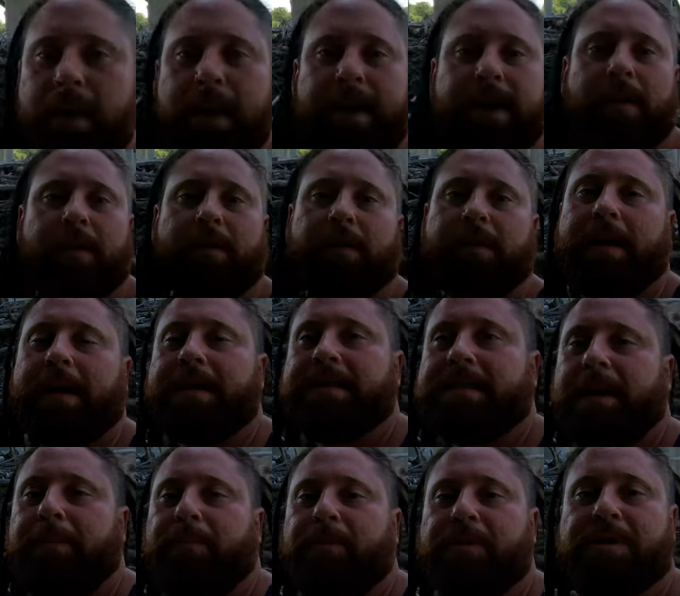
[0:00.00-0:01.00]
right all you guys
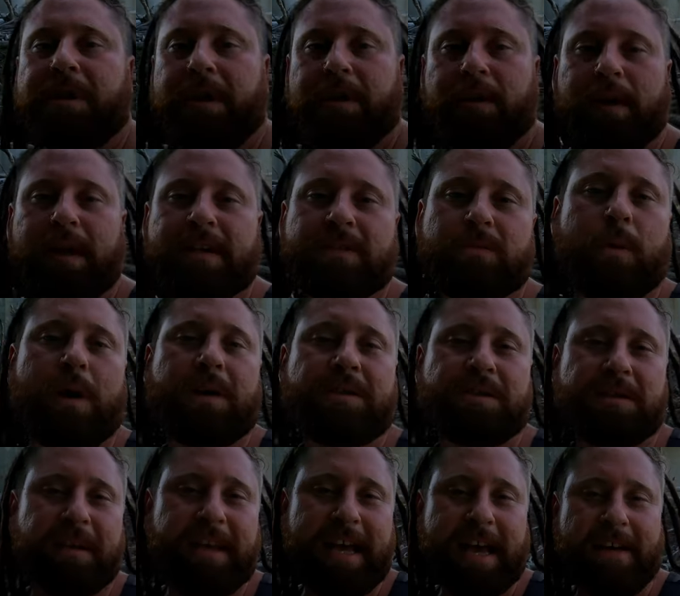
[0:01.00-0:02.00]
i appreciate you guys
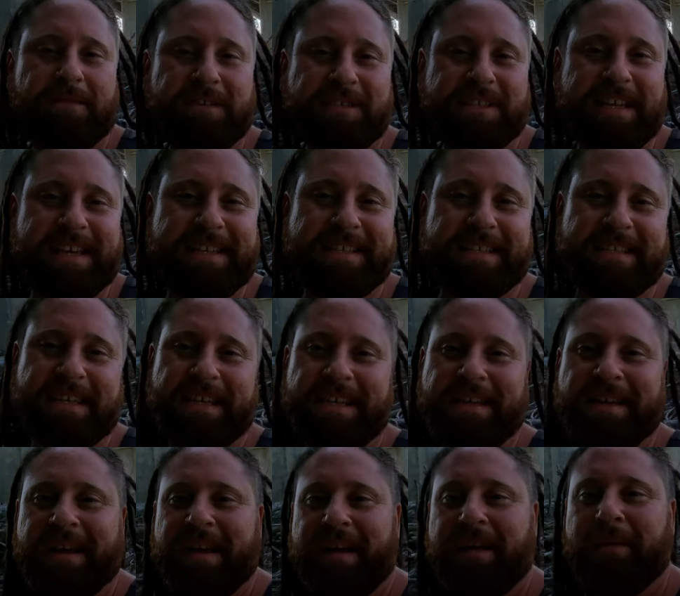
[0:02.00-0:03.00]
watching catfish kc
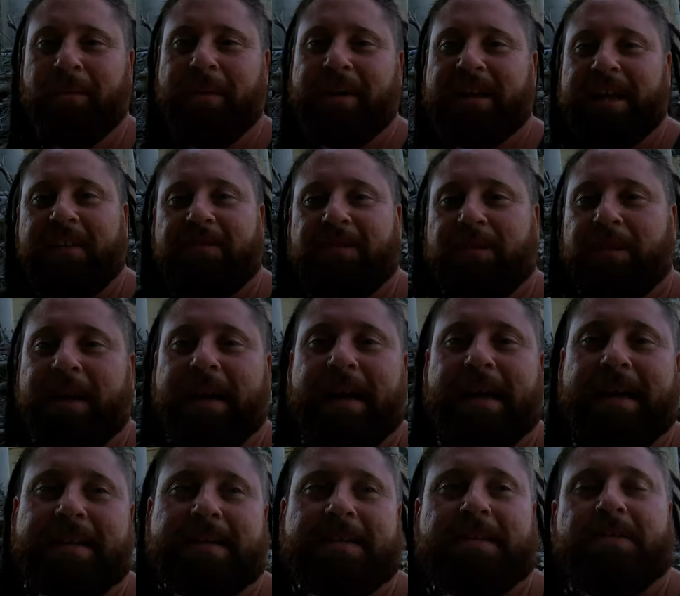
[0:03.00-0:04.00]
we love you
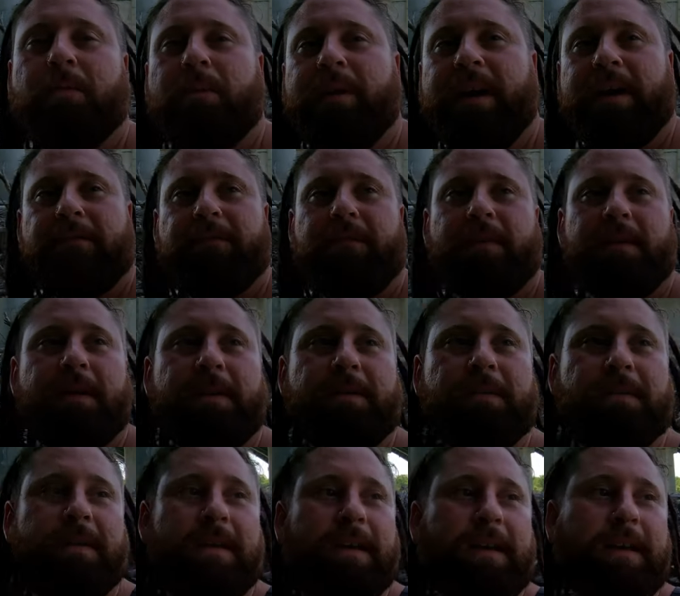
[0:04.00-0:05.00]
guys. We have
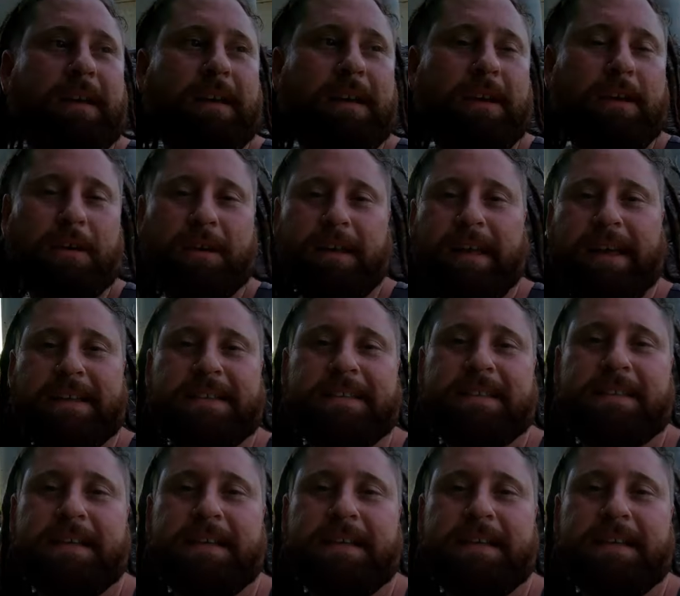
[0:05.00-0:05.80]
fun here in Kansas